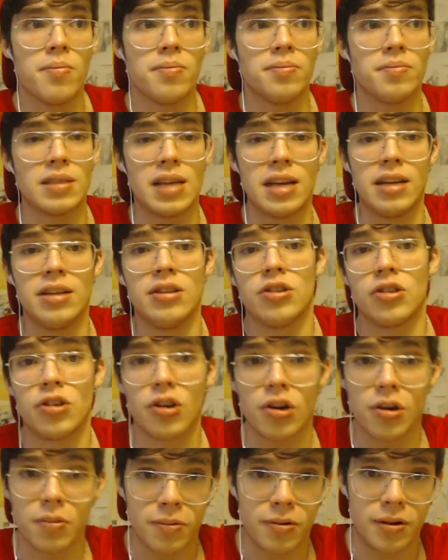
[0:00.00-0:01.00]
and
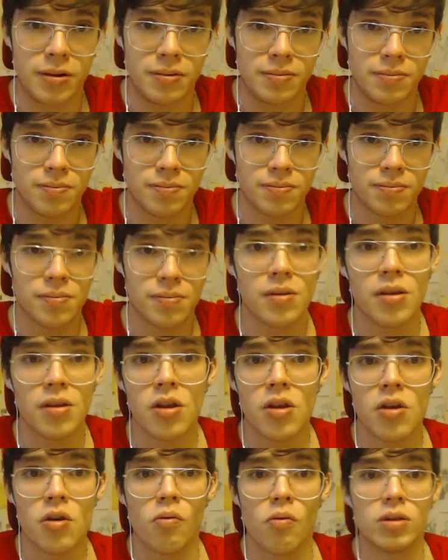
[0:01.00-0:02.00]
interpret
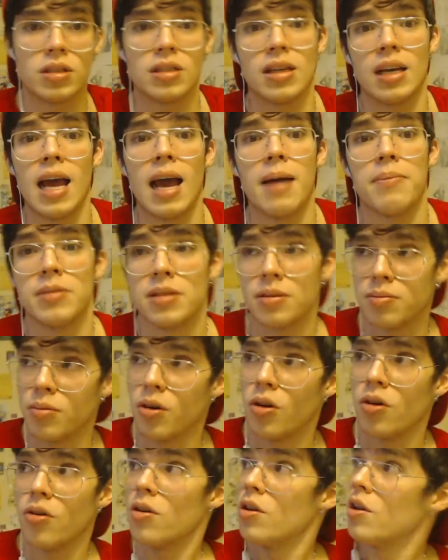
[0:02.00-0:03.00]
what's going to happen tomorrow.
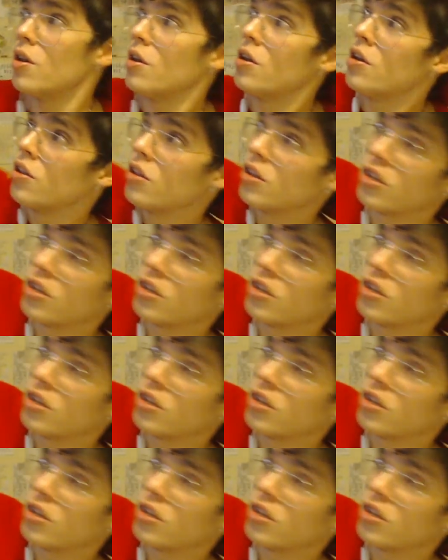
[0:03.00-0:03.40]
The